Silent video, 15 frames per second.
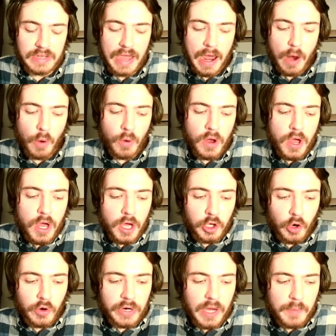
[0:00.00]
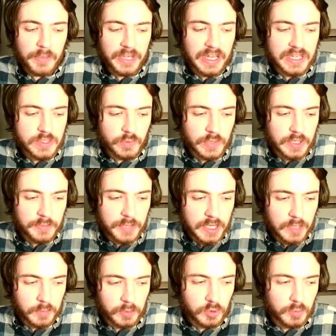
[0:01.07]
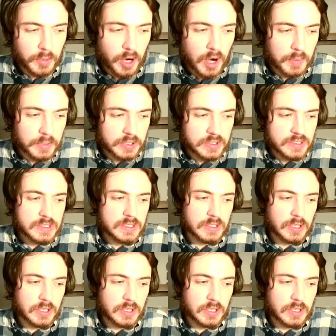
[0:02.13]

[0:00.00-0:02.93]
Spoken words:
Now, going up against the Winnipeg Blue Bombers,